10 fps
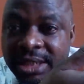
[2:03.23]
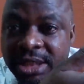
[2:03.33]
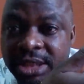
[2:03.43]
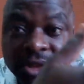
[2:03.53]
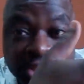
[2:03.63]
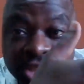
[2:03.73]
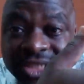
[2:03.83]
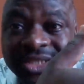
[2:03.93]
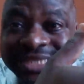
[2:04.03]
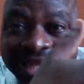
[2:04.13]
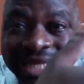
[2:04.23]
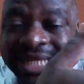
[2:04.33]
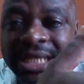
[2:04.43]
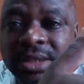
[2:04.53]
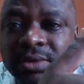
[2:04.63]
So Jesus
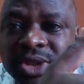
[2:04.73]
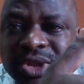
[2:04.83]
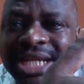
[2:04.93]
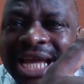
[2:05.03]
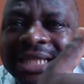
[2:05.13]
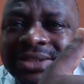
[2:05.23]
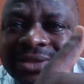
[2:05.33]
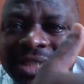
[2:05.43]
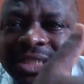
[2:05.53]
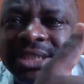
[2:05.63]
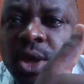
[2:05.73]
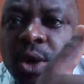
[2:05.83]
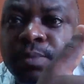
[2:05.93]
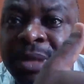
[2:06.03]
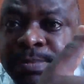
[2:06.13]
clearly was not addressing
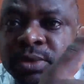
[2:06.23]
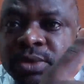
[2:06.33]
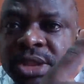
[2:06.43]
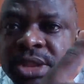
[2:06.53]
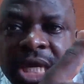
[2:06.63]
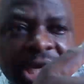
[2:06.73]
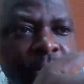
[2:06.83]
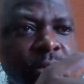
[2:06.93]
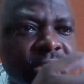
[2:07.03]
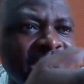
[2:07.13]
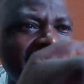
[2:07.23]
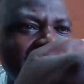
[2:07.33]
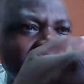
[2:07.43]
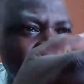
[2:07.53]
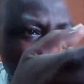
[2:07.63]
all peoples. He was
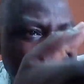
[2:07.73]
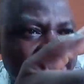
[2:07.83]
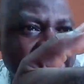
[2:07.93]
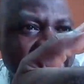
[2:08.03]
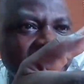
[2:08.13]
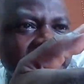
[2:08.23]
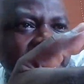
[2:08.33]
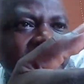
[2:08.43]
addressing